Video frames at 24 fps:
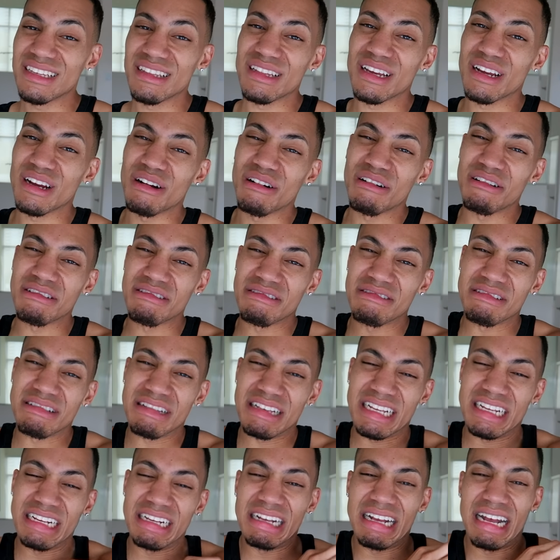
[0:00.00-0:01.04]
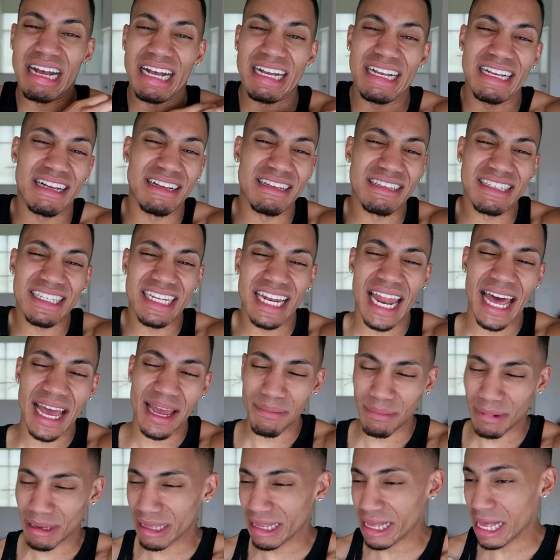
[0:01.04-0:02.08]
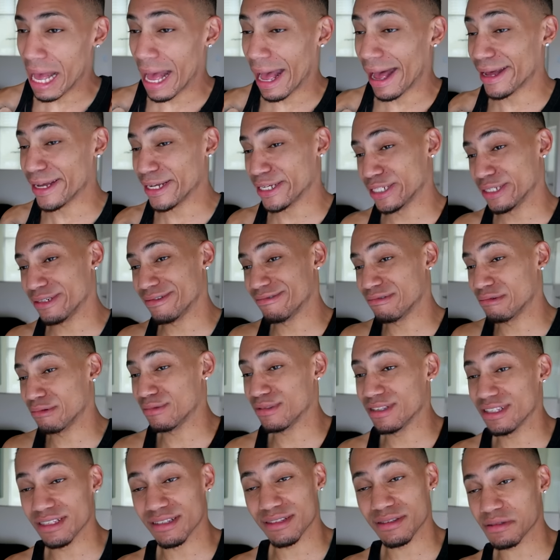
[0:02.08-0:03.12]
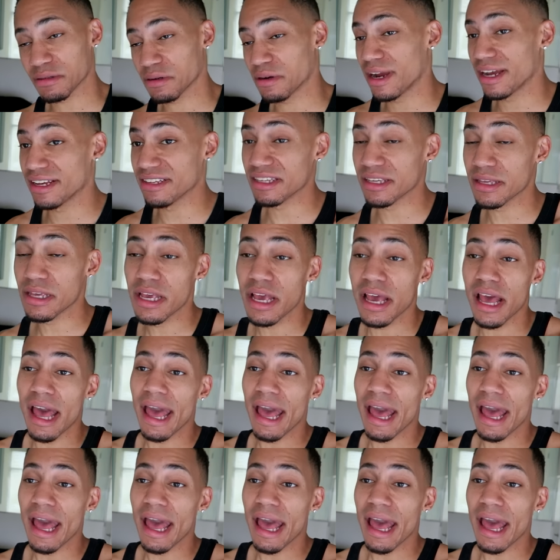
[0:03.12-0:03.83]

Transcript: They're all how slimy. Ugh, it's crazy.